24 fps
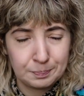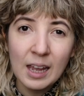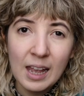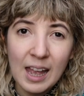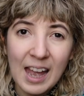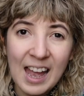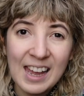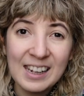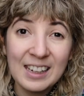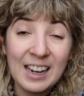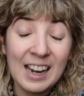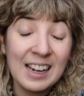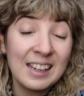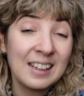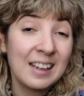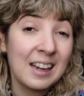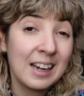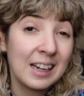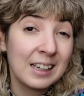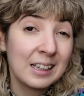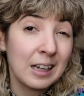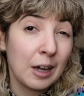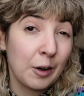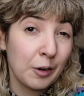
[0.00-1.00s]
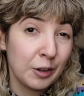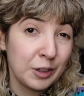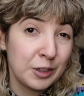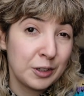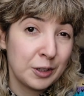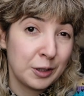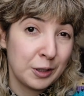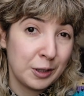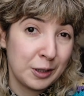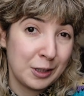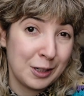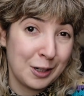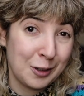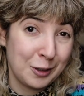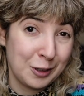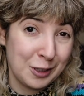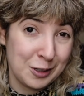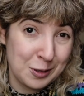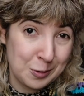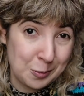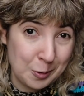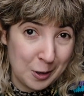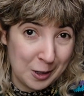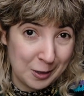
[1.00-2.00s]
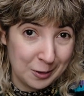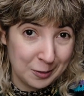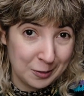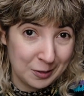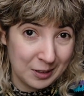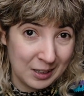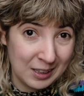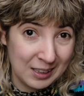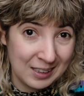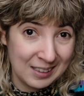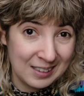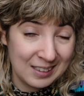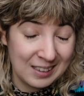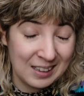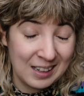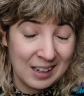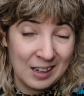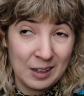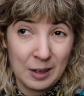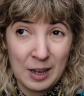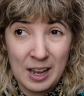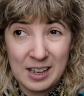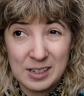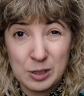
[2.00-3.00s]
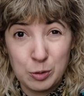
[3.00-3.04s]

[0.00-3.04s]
and I liked how it turned out as well. It has